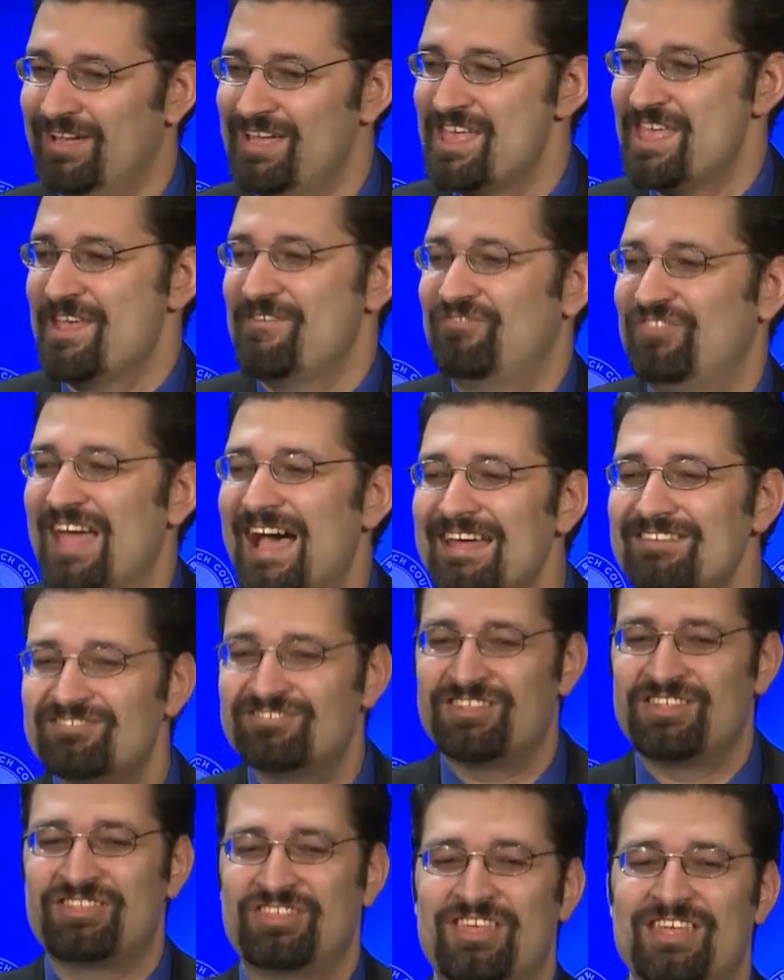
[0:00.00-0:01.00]
If that's
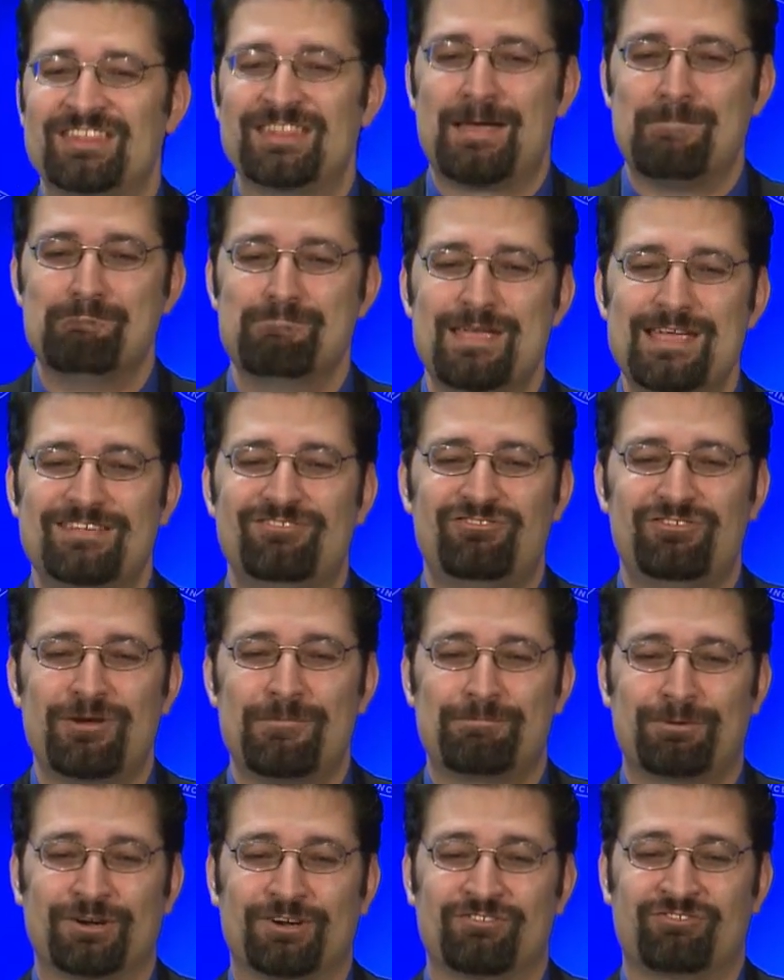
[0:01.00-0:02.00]
the thing that makes you a
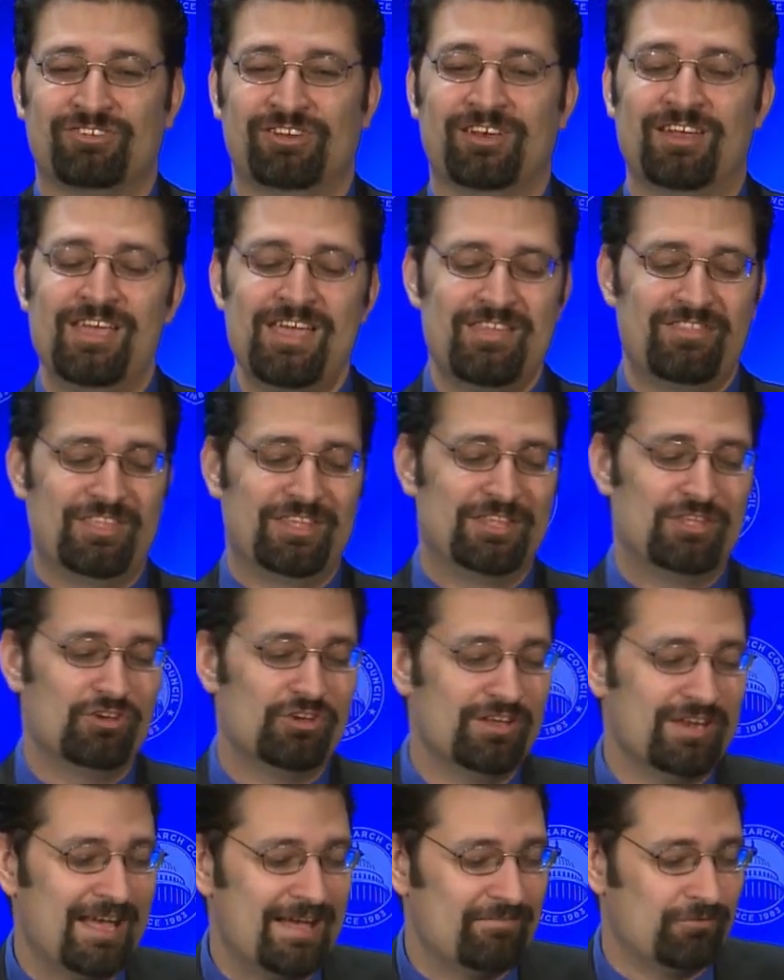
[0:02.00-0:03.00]
person, then you
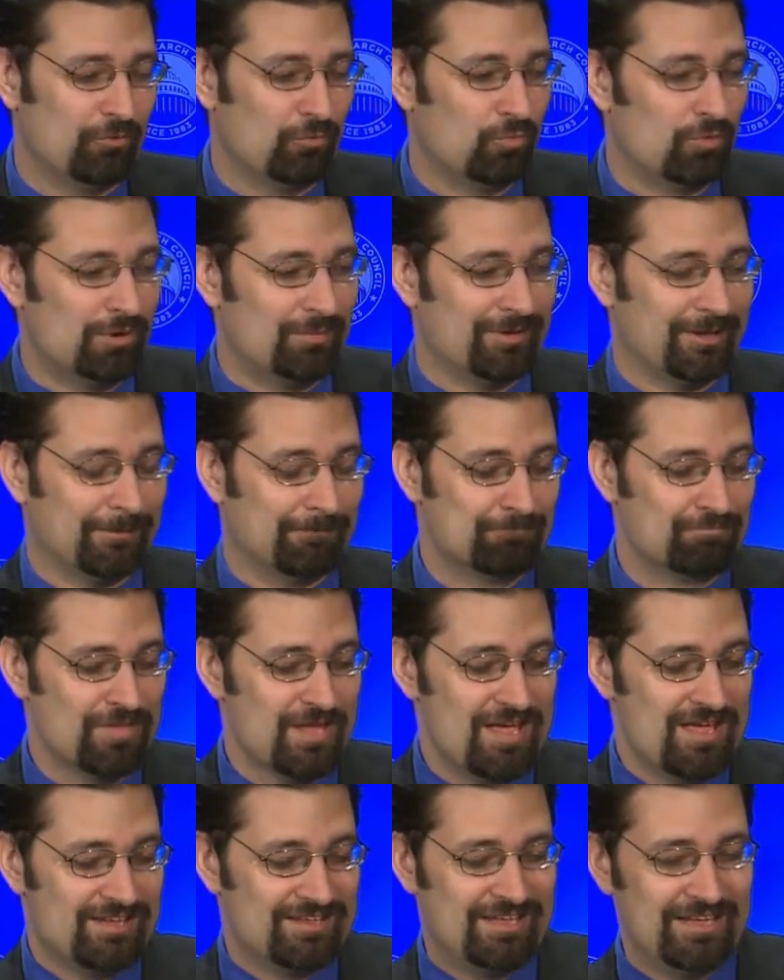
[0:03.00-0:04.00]
could have a woman
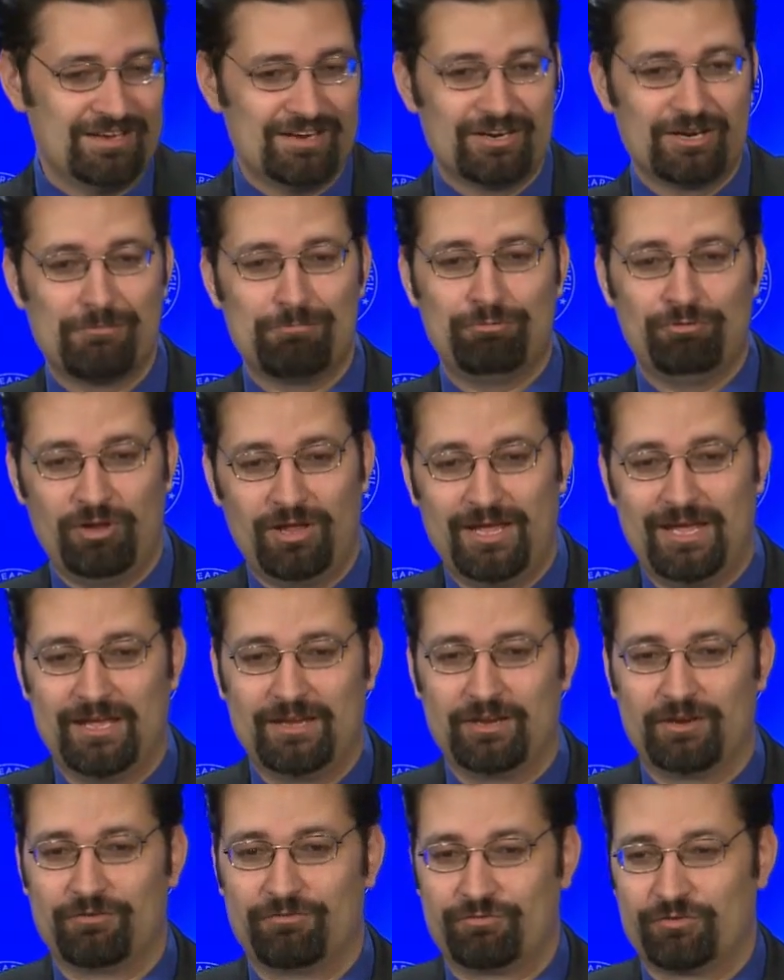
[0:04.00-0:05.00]
get on a plane
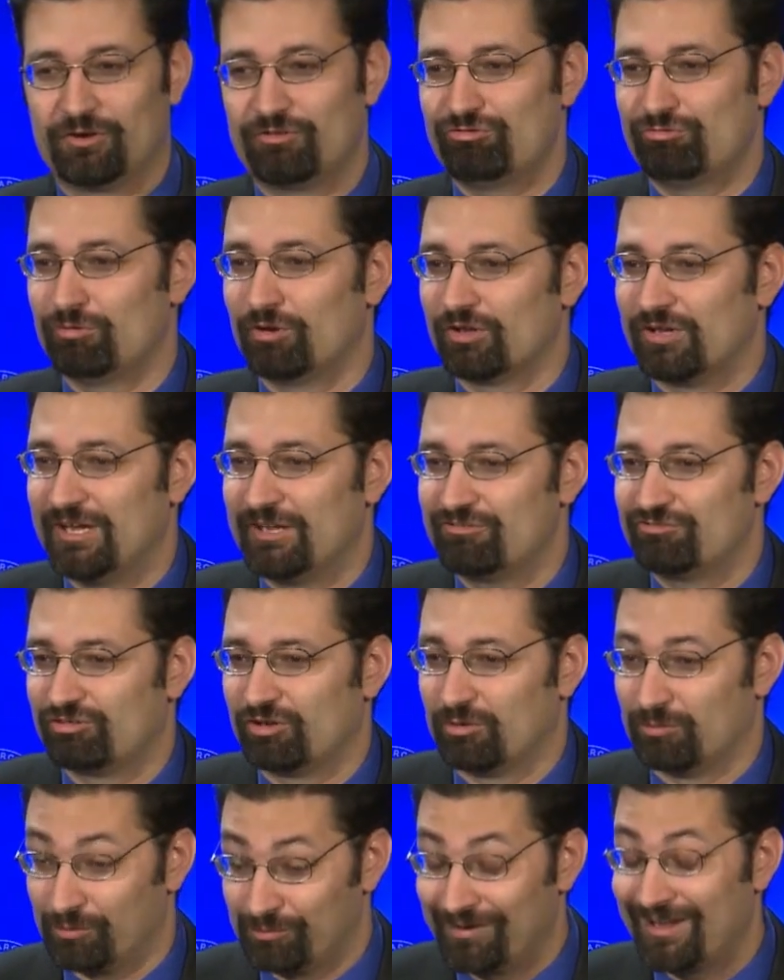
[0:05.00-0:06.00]
in a first world country
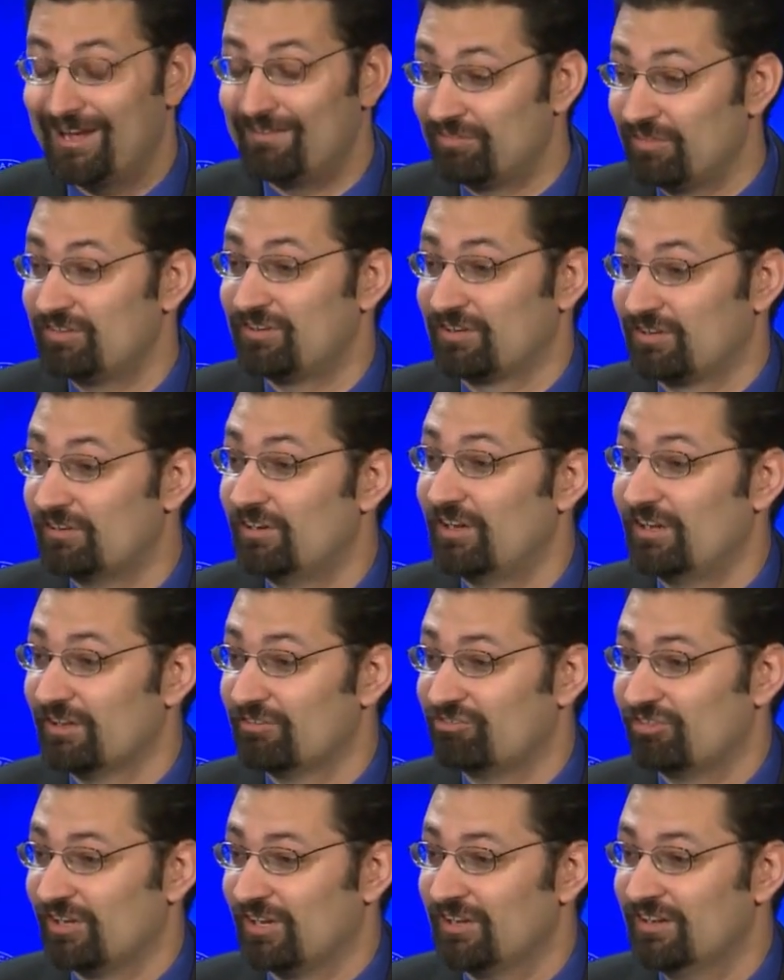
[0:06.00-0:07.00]
where we have the
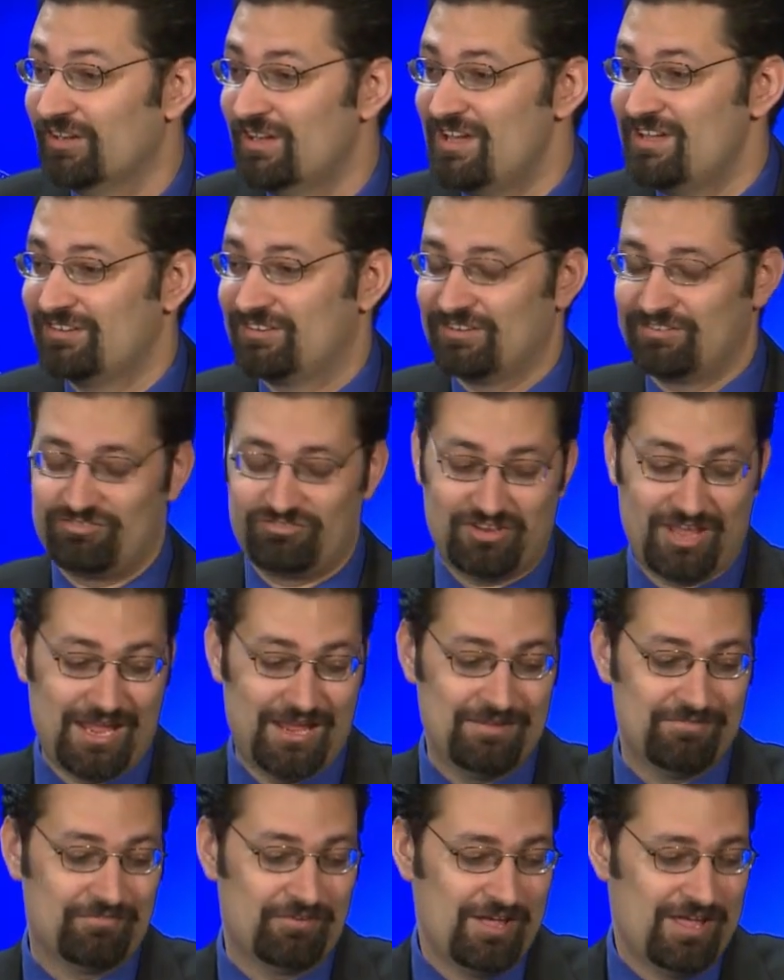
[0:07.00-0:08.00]
technology to
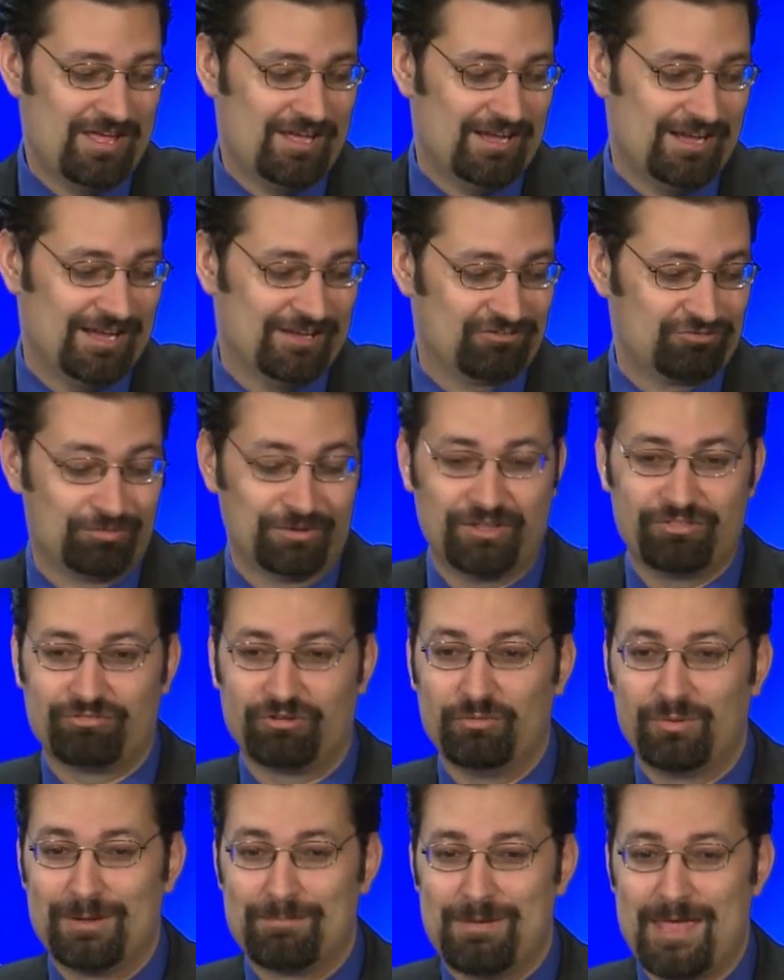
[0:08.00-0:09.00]
save
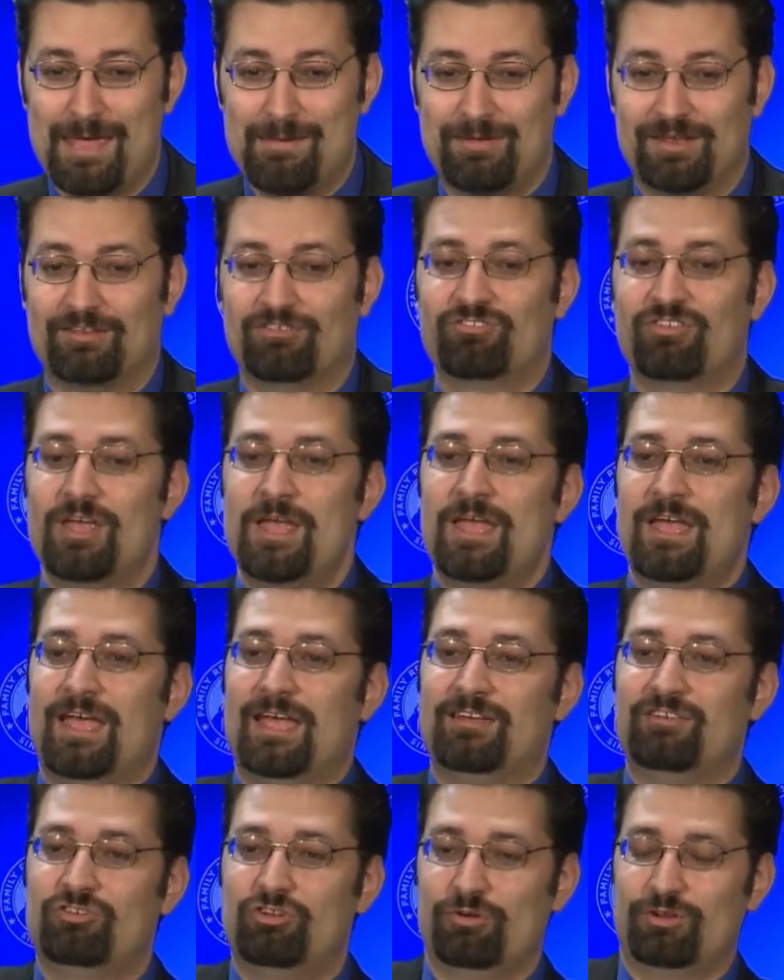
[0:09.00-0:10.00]
23-week babies
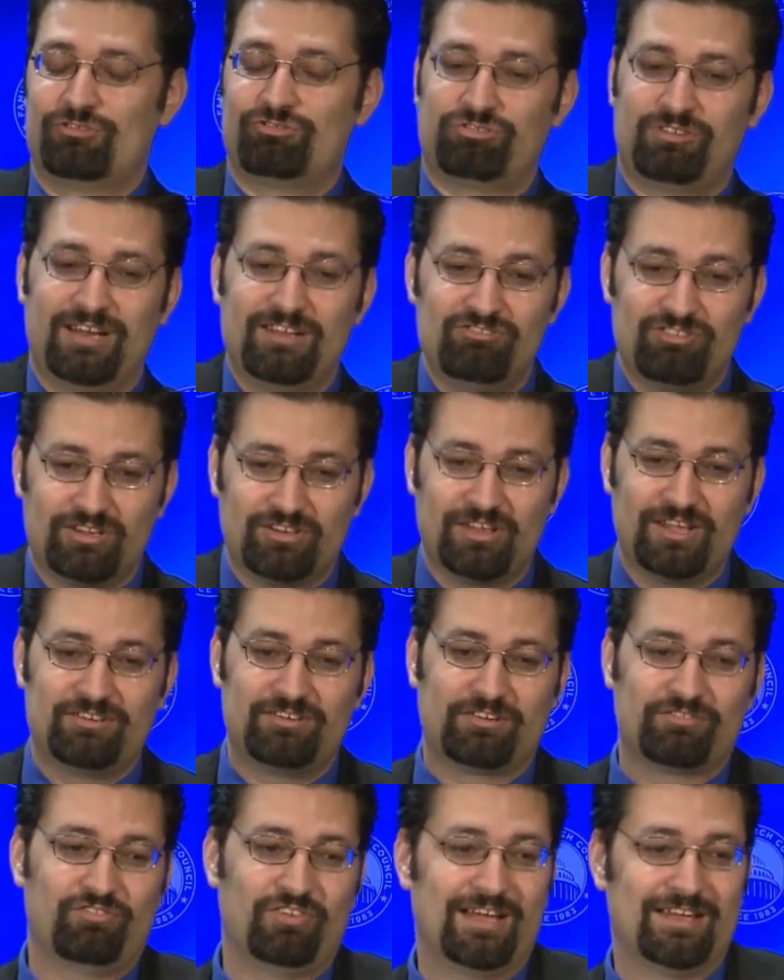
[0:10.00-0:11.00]
and do a
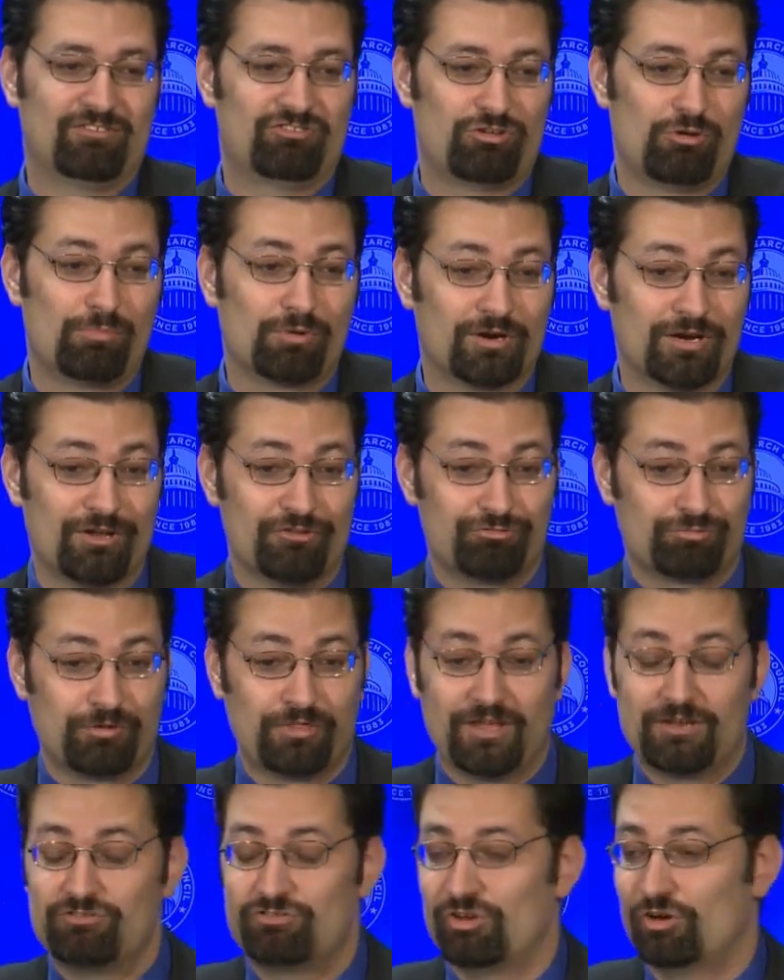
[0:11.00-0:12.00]
transatlantic flight somewhere else where
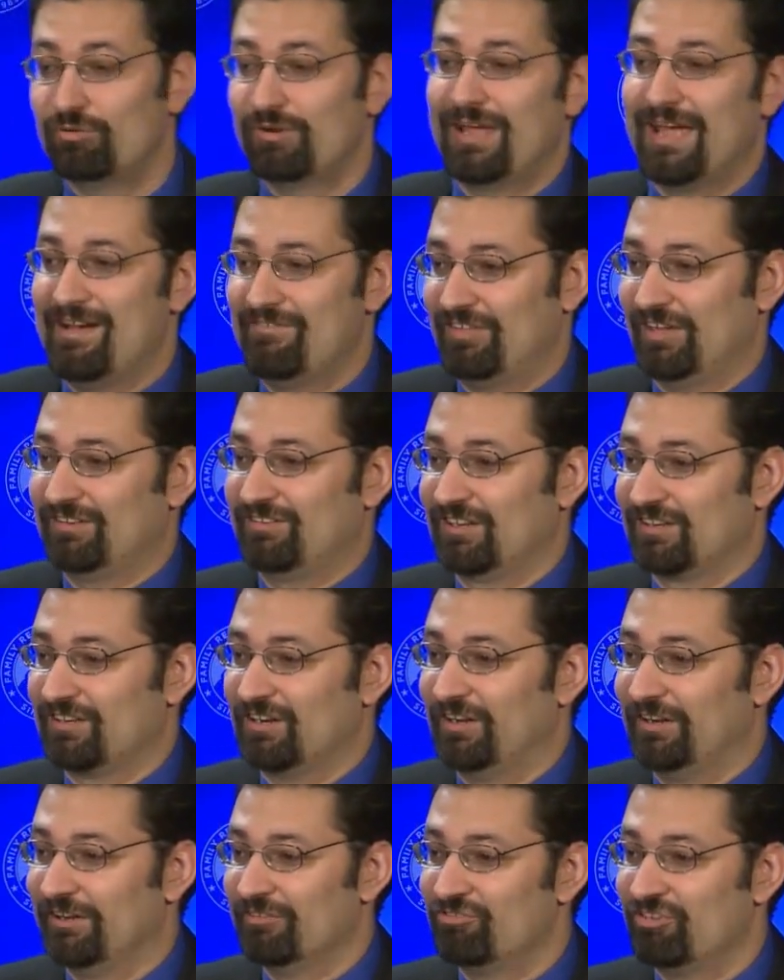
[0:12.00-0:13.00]
they don't have that
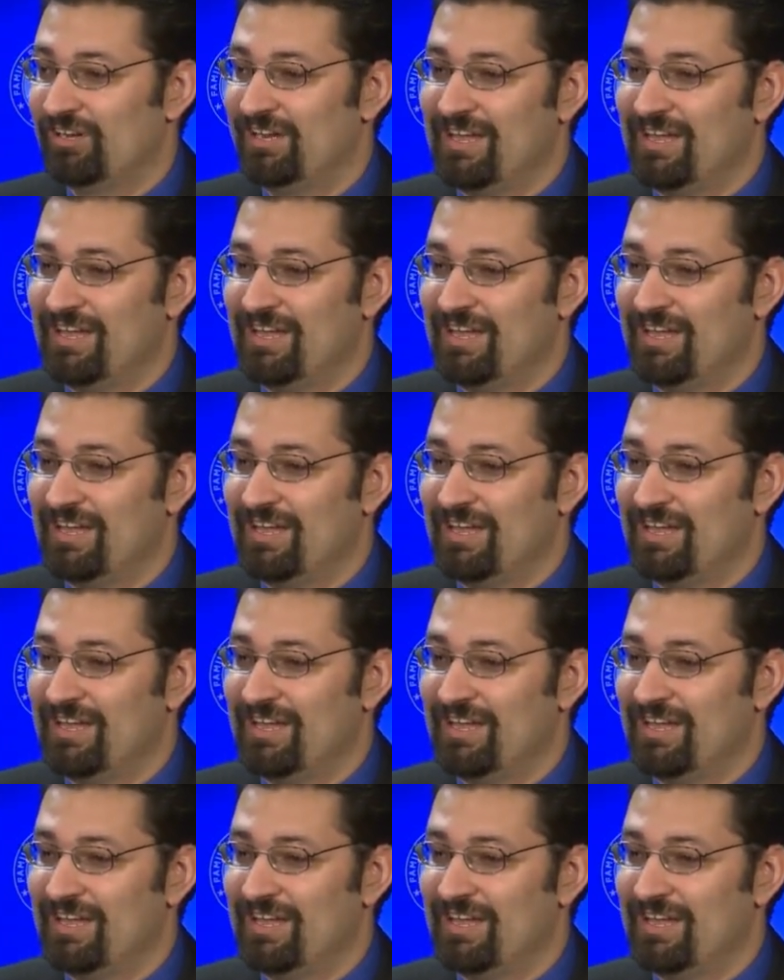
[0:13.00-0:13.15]
technology.